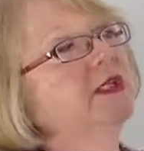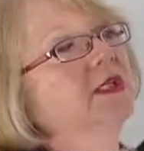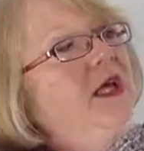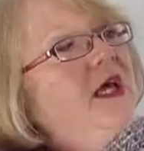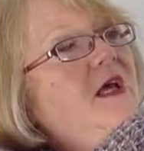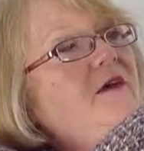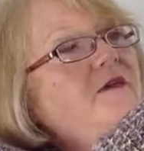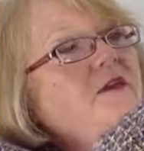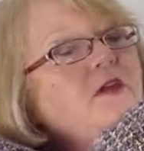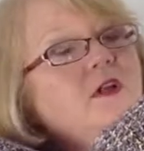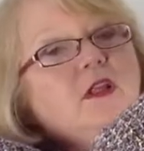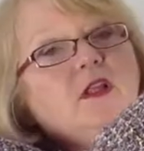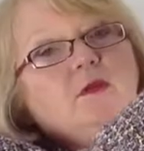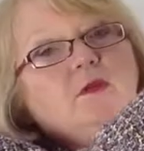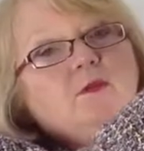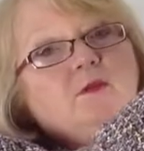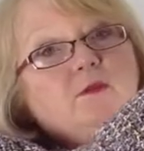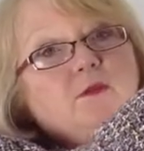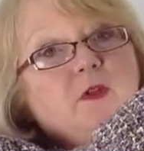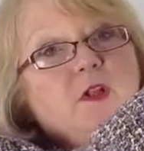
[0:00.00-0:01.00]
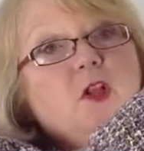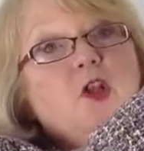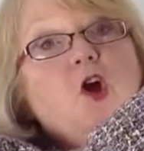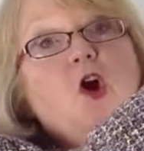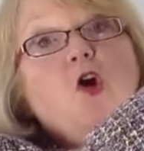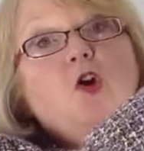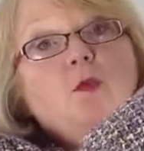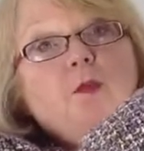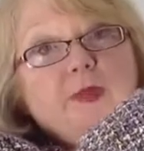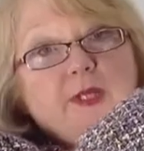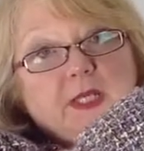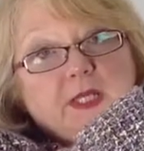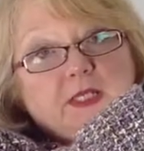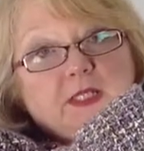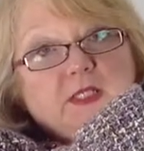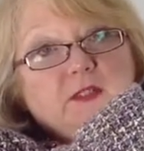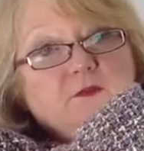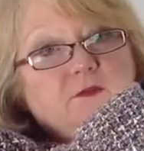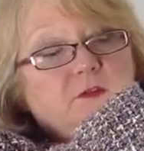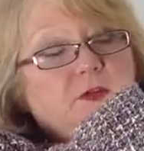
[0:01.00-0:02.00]
to have another long
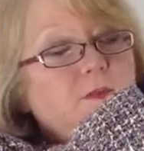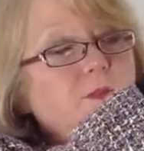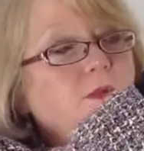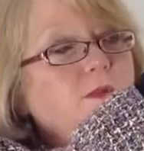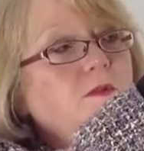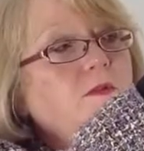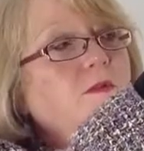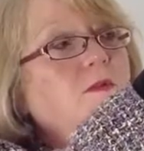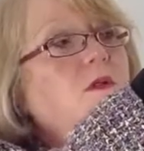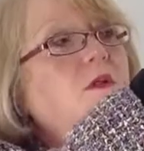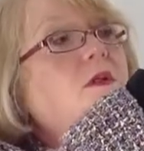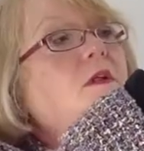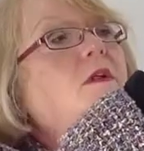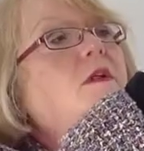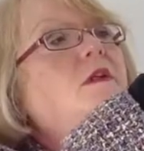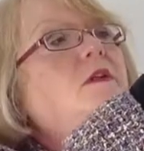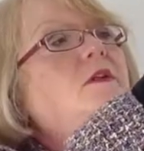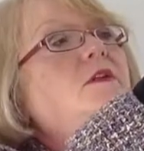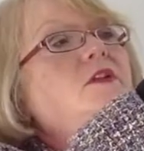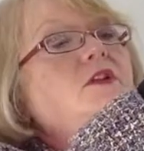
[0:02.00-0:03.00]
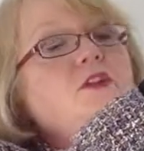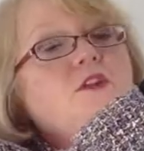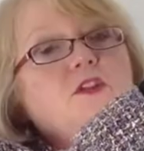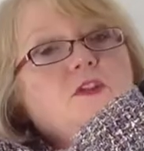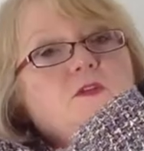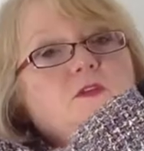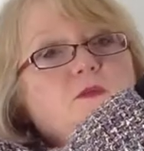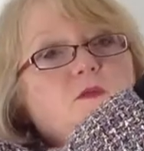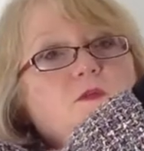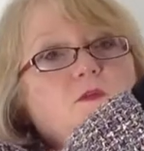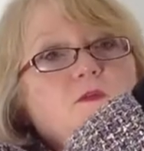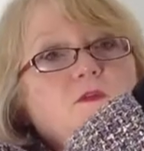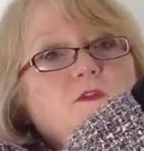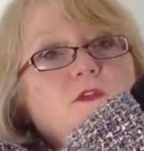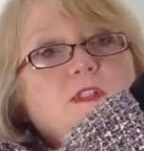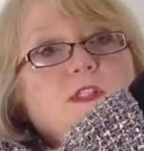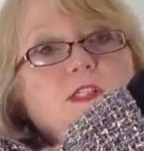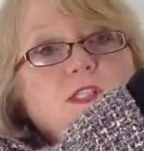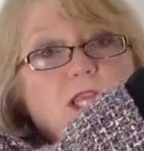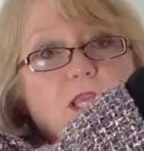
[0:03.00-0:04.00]
piece of ribbon to do the
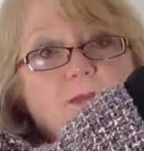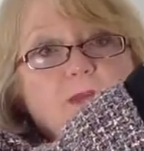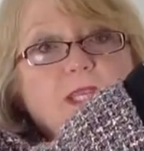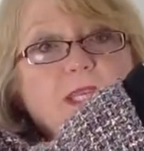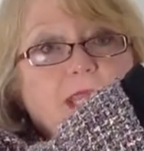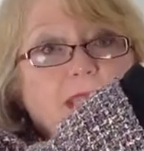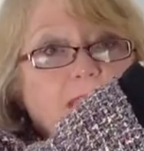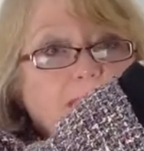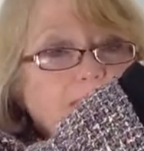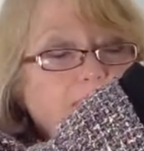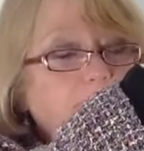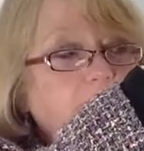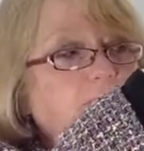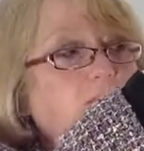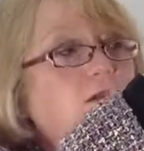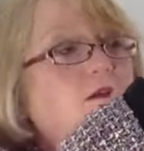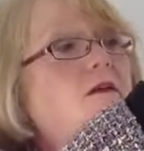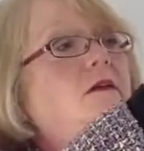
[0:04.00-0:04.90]
same again,